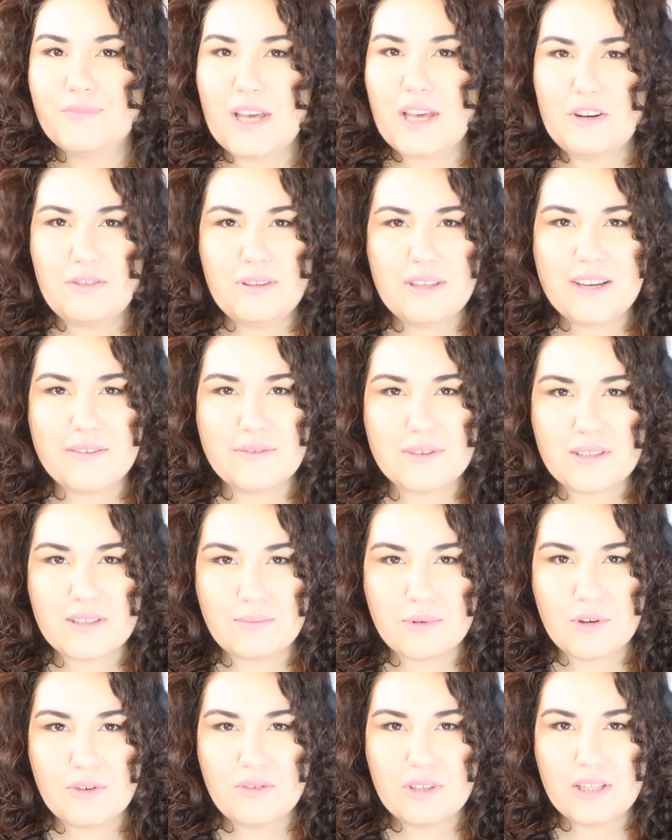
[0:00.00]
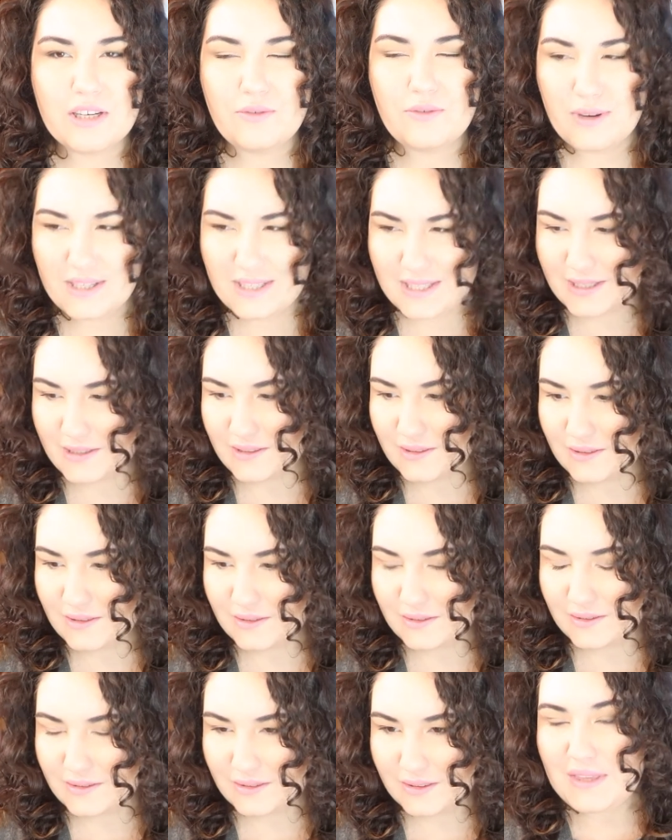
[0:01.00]
I don't think it was the Pro Glow. Was it?
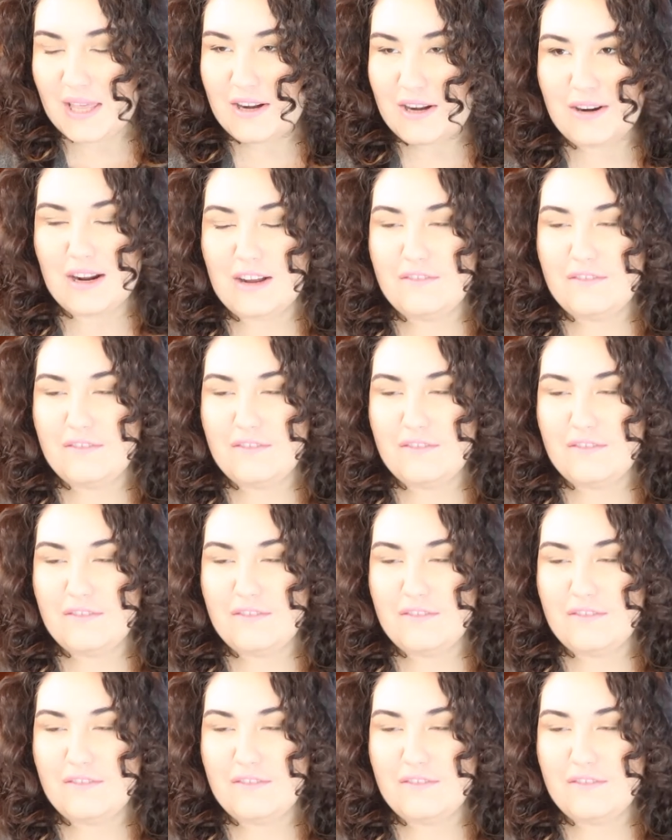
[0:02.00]
I don't know.